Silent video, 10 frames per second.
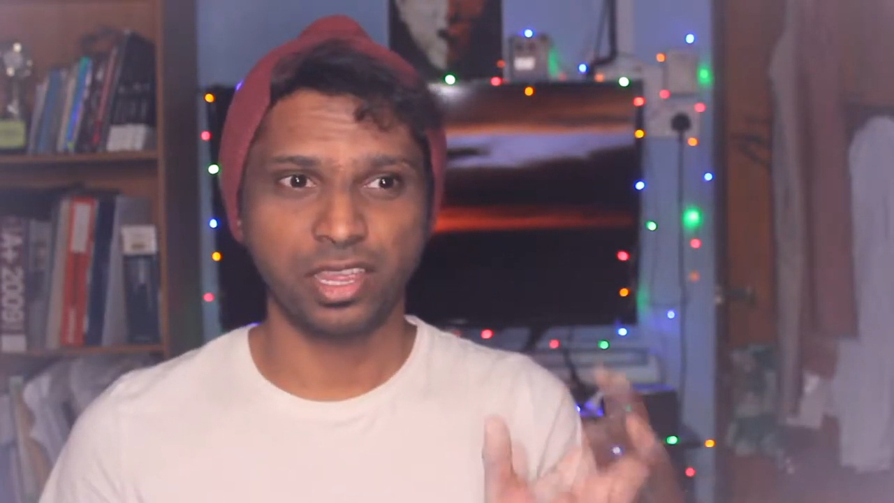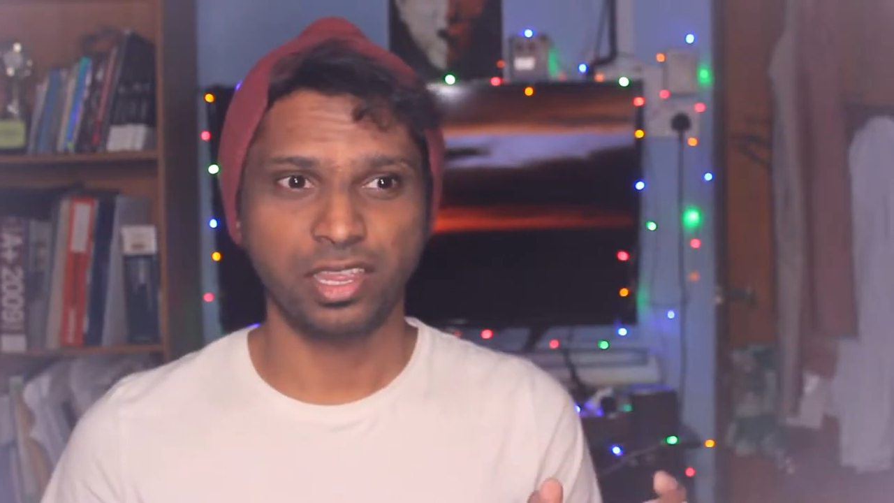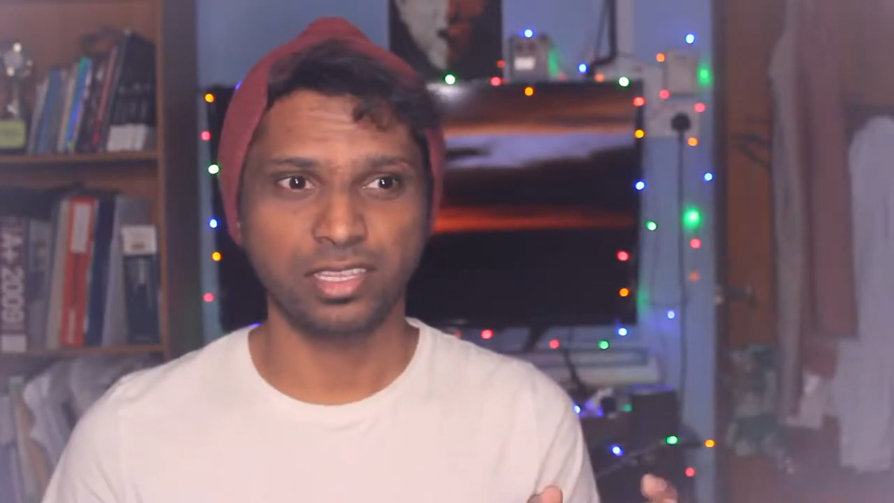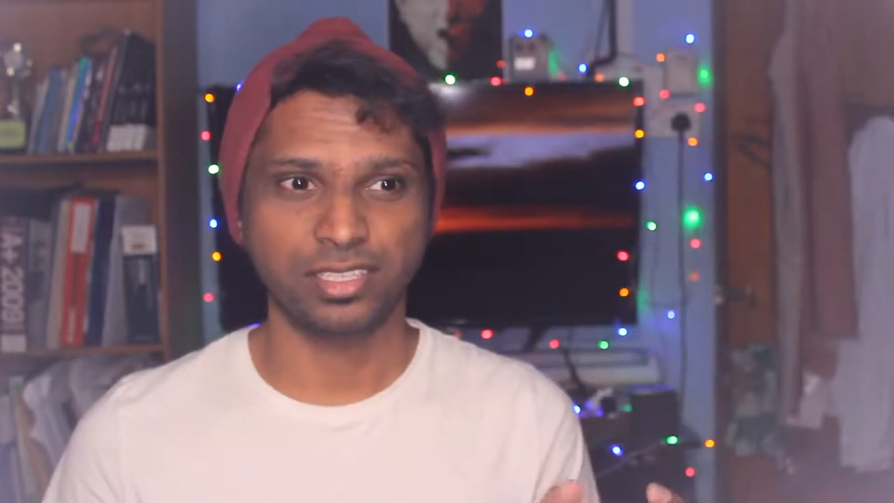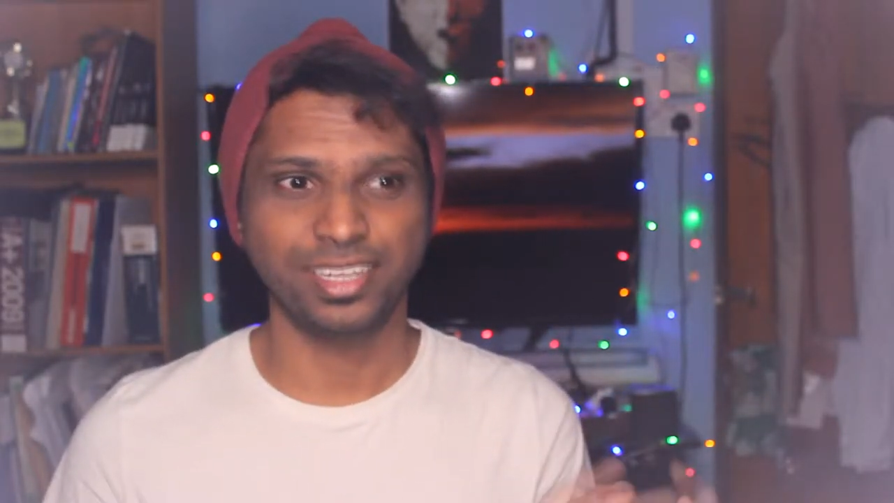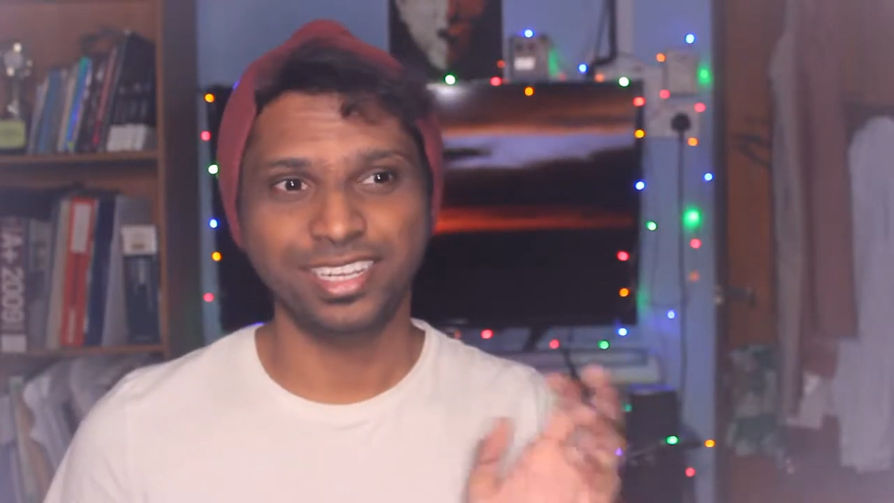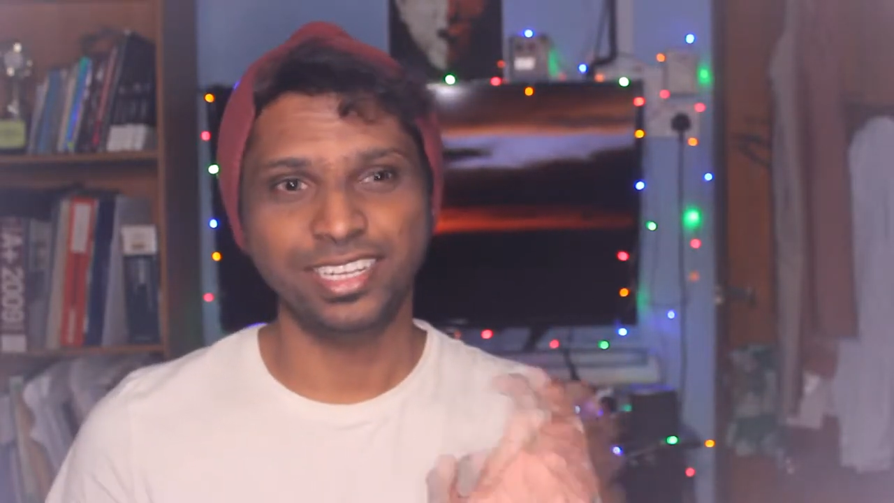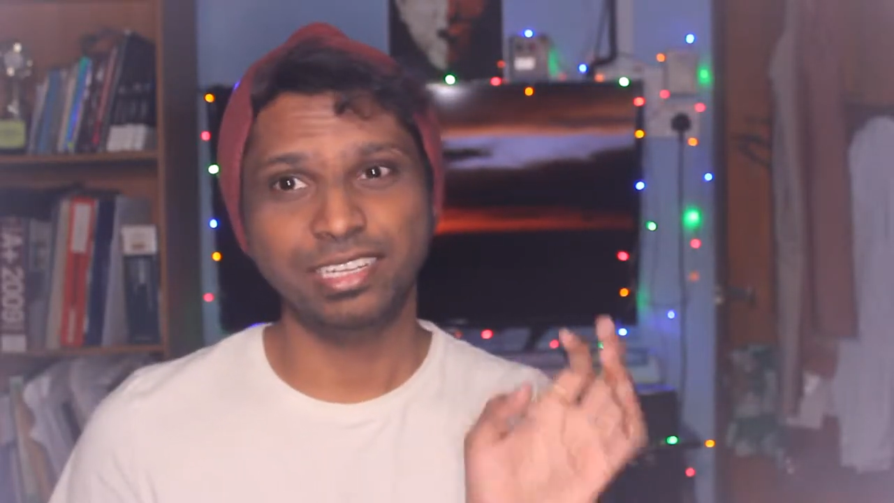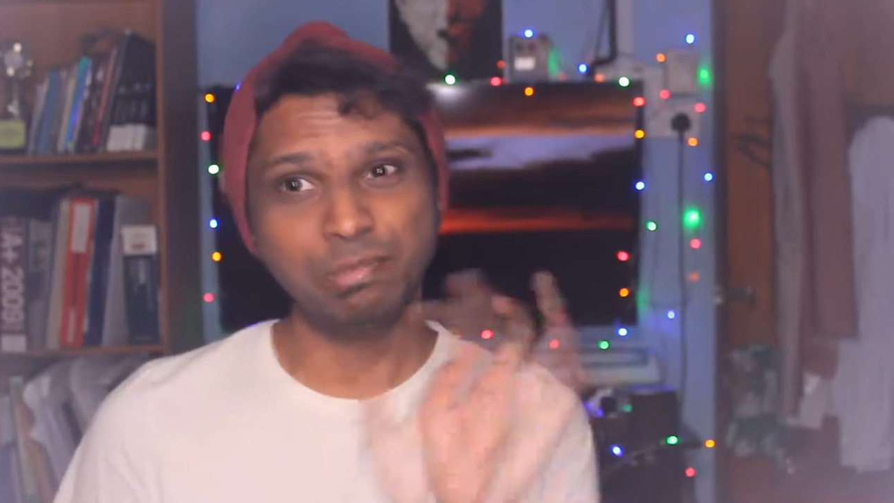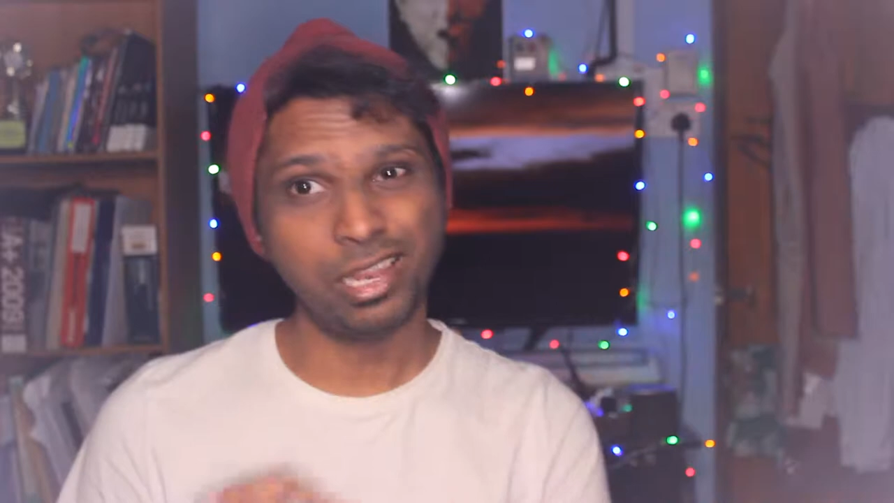ask an
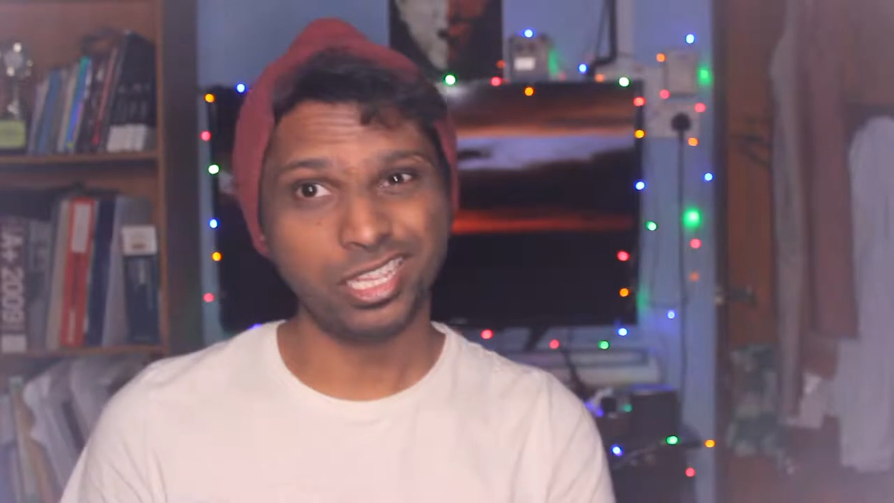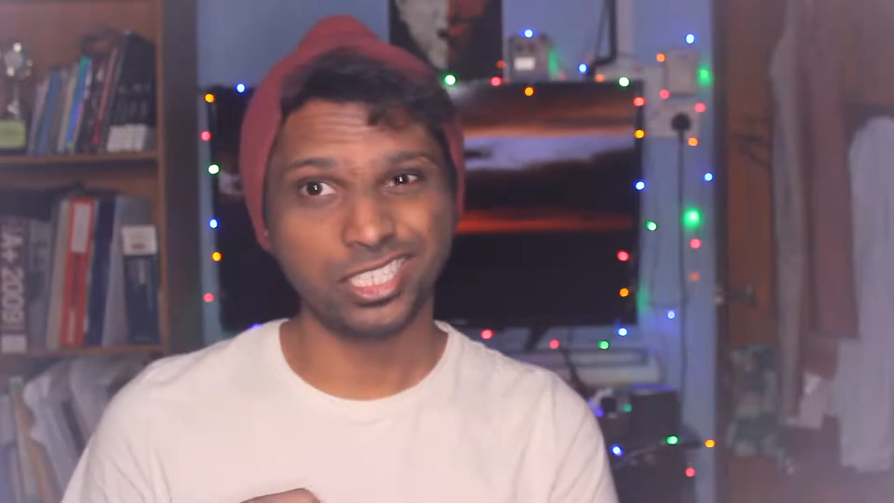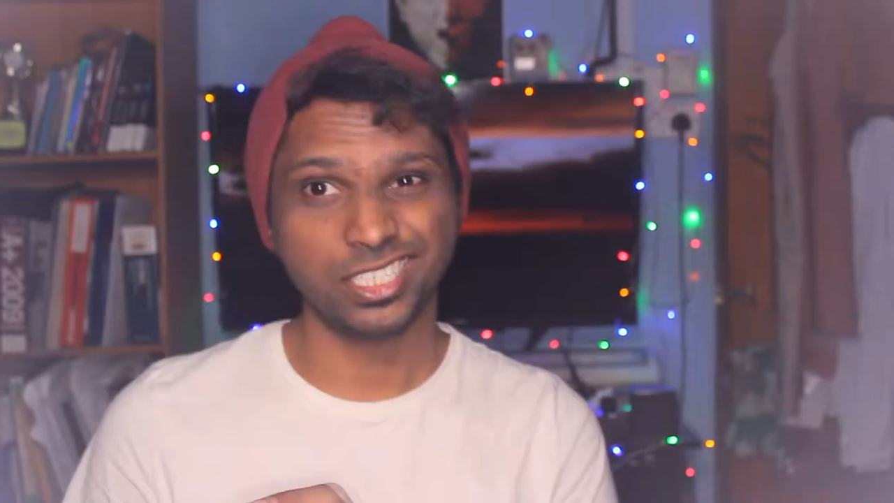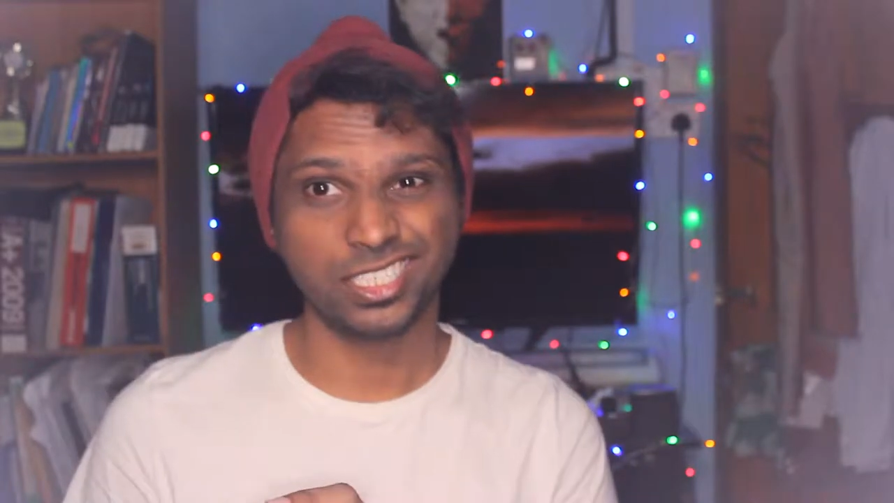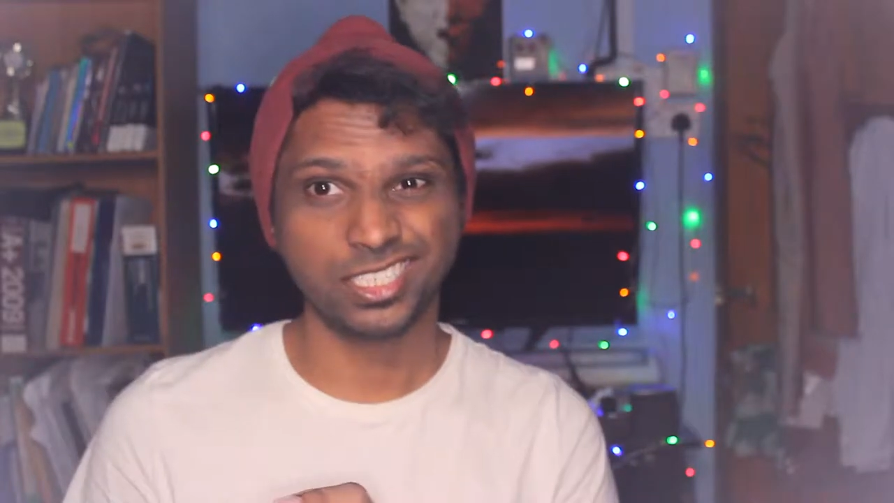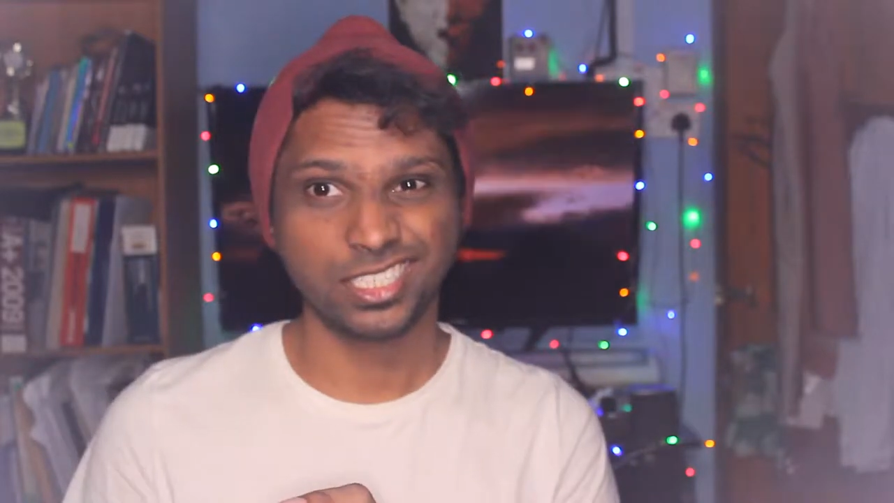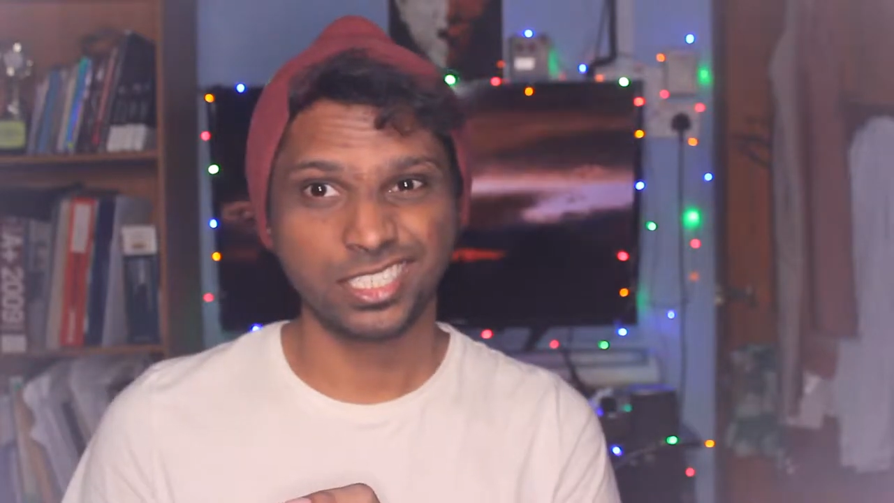Indian Malaysians.